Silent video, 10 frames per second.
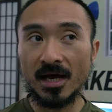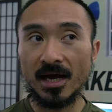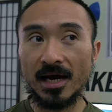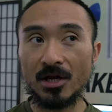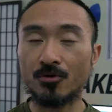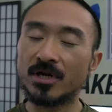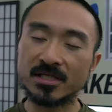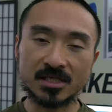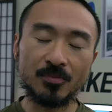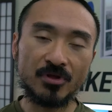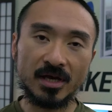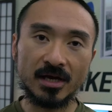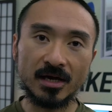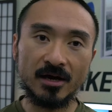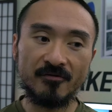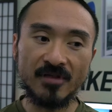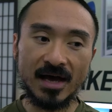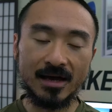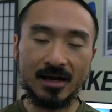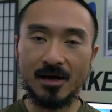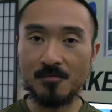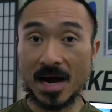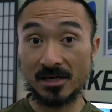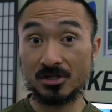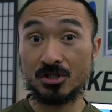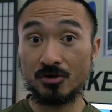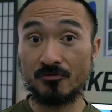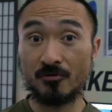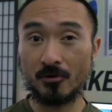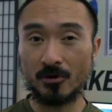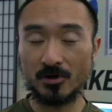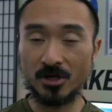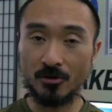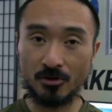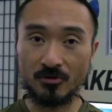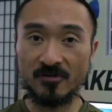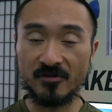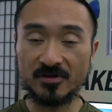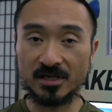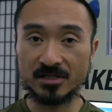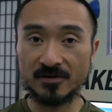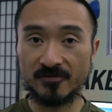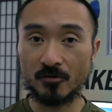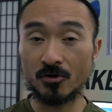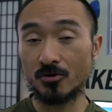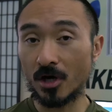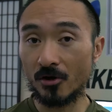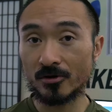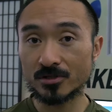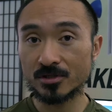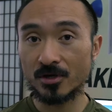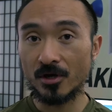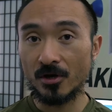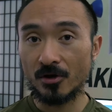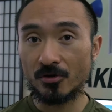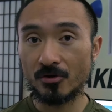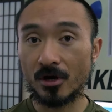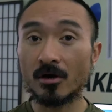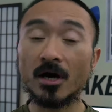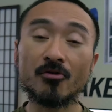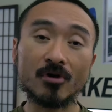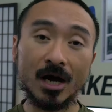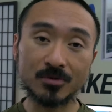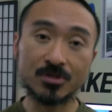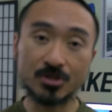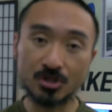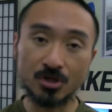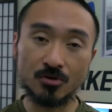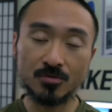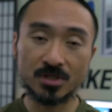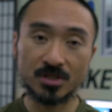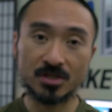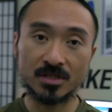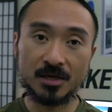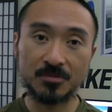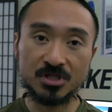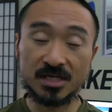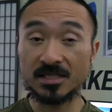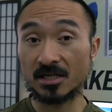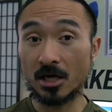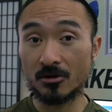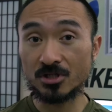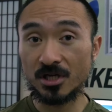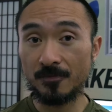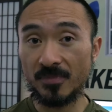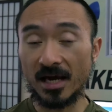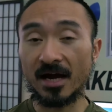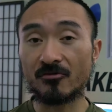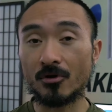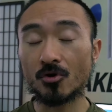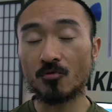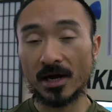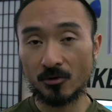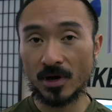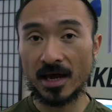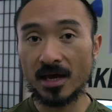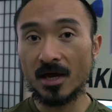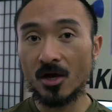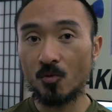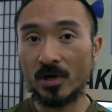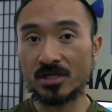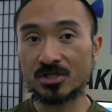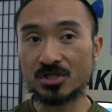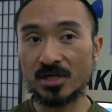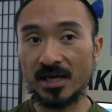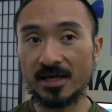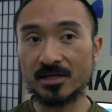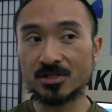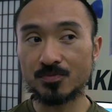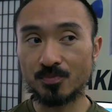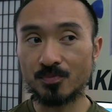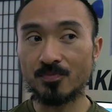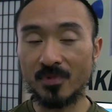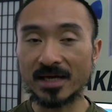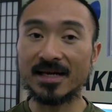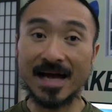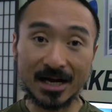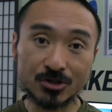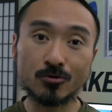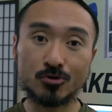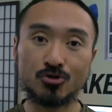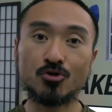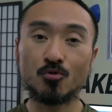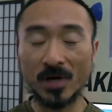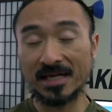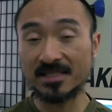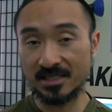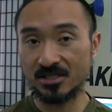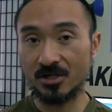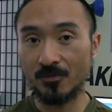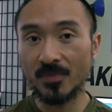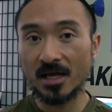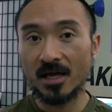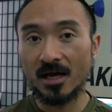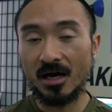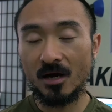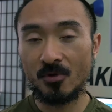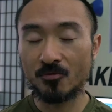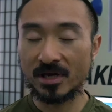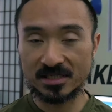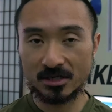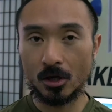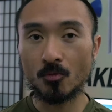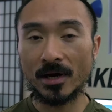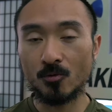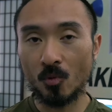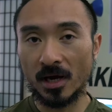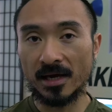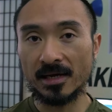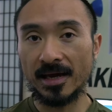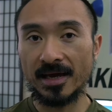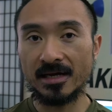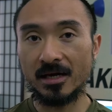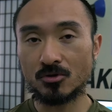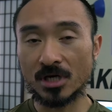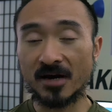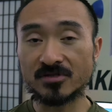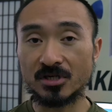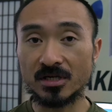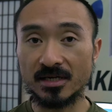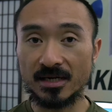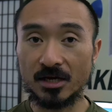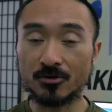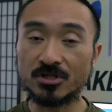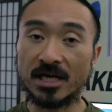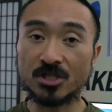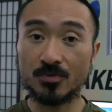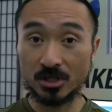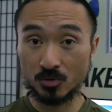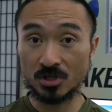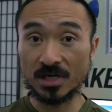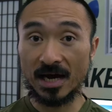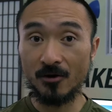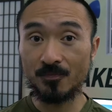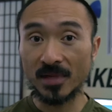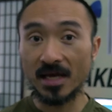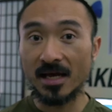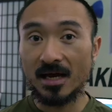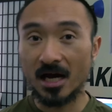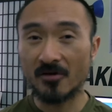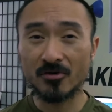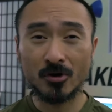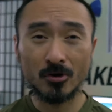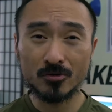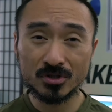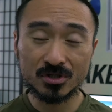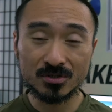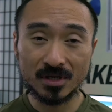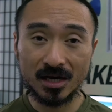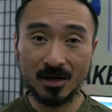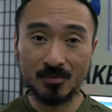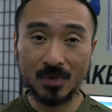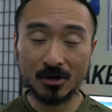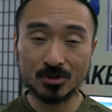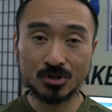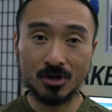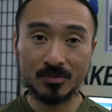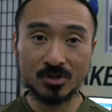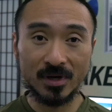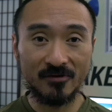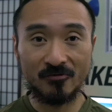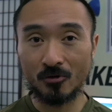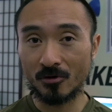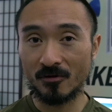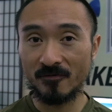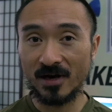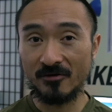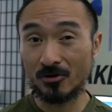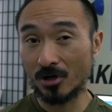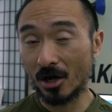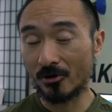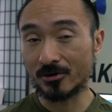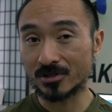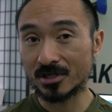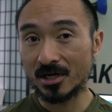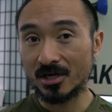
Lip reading: I don't need something of that magnitude for $350 to $400. There are other options too, such as G Technology. They have their own RAID array, which is like an actual true RAID system with RAID 0, RAID 1, and drives that you can interchangeably switch out. However, those models go up to about $400 or $500.